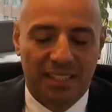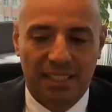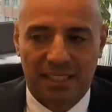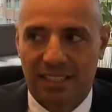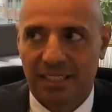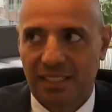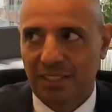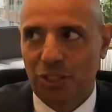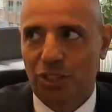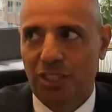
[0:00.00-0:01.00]
the
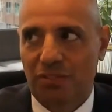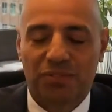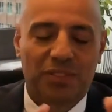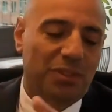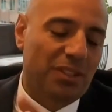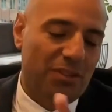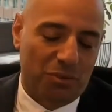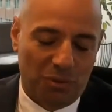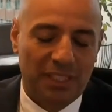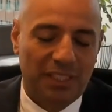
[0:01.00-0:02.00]
shift
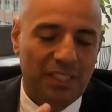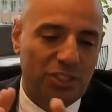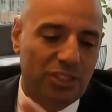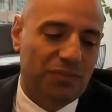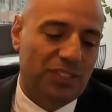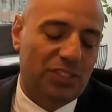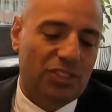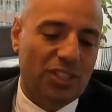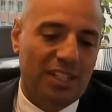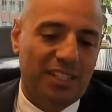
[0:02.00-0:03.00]
or when this shift
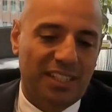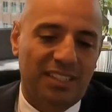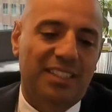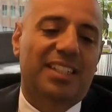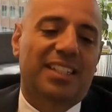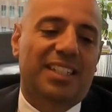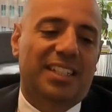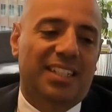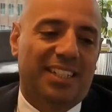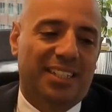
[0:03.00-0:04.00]
started,
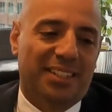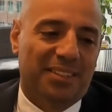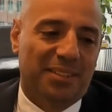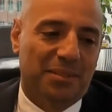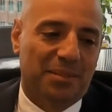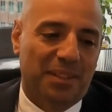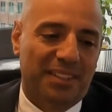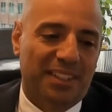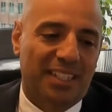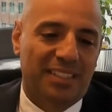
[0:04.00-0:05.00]
uh,
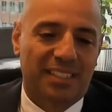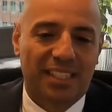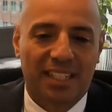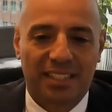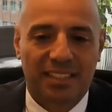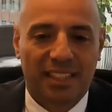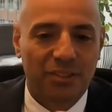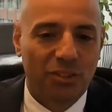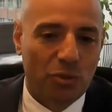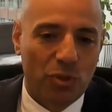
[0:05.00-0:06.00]
I decided that
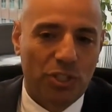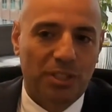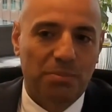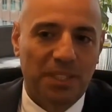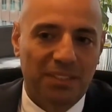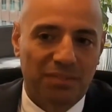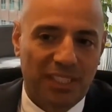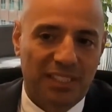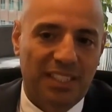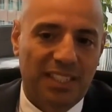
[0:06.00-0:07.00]
no, we should be
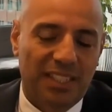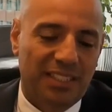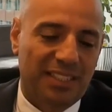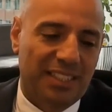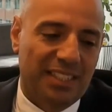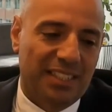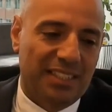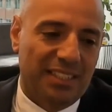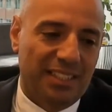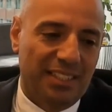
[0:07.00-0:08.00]
investing
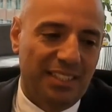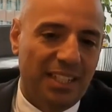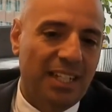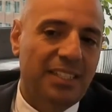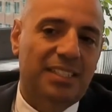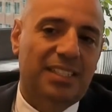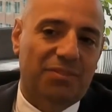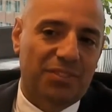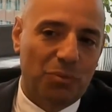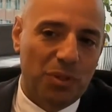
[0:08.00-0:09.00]
in nice
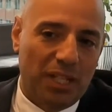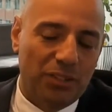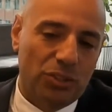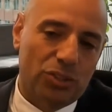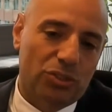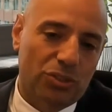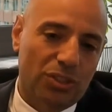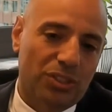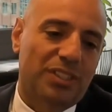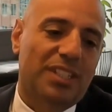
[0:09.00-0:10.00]
stuff that we
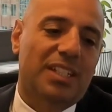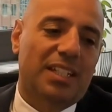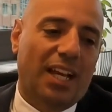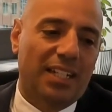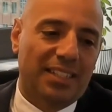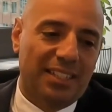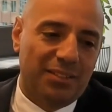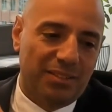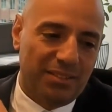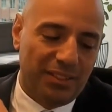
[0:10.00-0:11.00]
understood and
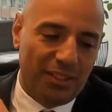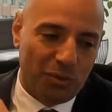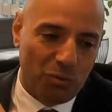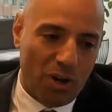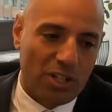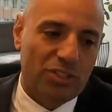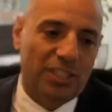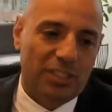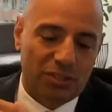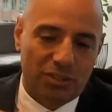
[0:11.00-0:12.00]
then,
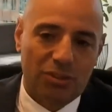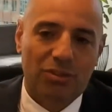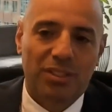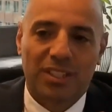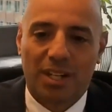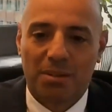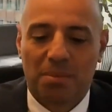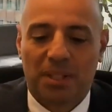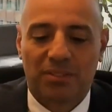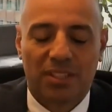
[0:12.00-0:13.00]
watching it slowly
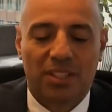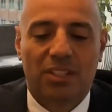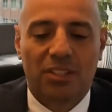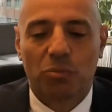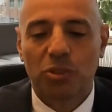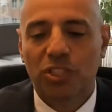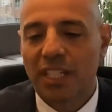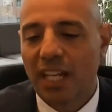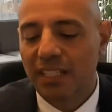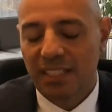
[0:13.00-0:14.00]
compound, which
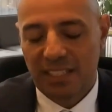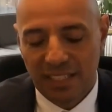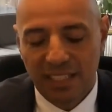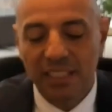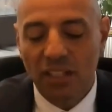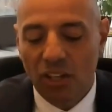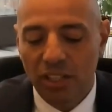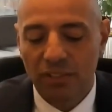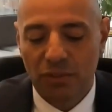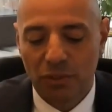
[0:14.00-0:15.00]
again, it is
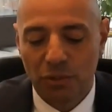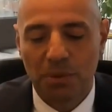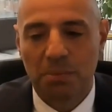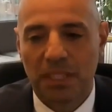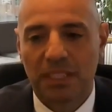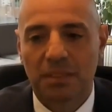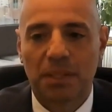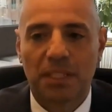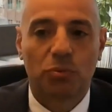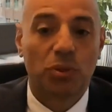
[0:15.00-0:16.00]
hard for human beings
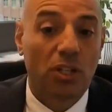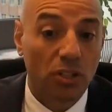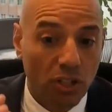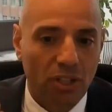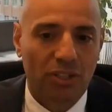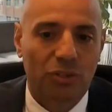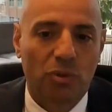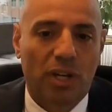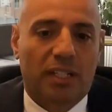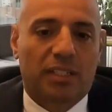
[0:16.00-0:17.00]
because we are
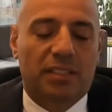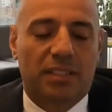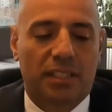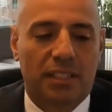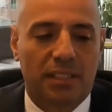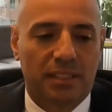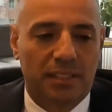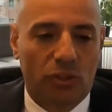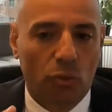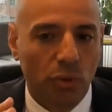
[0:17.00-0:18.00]
hardwired
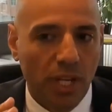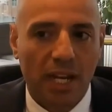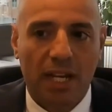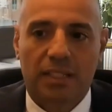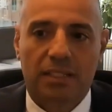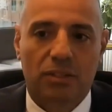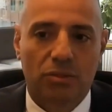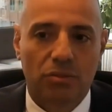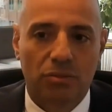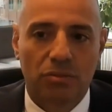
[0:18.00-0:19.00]
to react
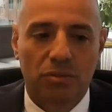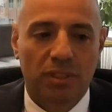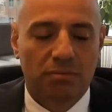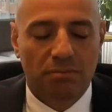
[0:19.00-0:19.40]
to